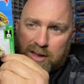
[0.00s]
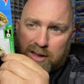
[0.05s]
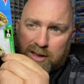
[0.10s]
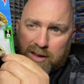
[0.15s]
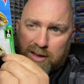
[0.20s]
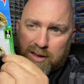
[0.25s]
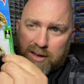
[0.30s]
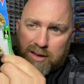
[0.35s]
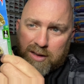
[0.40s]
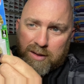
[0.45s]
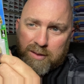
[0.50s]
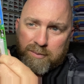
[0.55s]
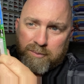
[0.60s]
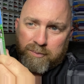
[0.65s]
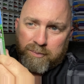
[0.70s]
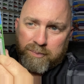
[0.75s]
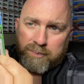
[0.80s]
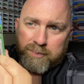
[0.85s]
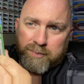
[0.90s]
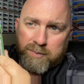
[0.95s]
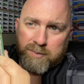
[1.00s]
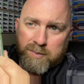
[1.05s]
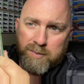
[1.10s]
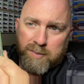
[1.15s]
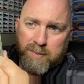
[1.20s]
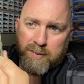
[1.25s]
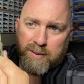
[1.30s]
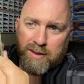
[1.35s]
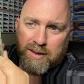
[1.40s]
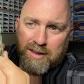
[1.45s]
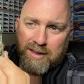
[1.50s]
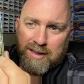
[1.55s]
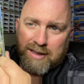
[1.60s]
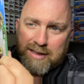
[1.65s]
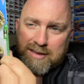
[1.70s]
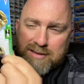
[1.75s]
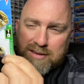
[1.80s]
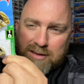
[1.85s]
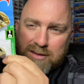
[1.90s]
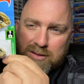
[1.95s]
Um,
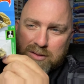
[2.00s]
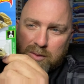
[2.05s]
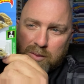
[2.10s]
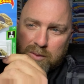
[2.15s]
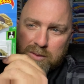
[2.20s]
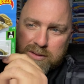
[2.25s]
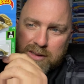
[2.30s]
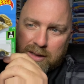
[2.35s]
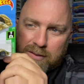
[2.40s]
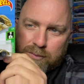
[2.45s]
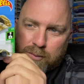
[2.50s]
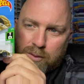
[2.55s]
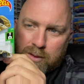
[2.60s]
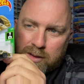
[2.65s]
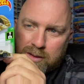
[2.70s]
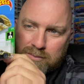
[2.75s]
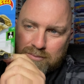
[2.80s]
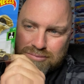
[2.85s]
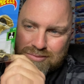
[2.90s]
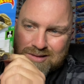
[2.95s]
is it as cool as F1?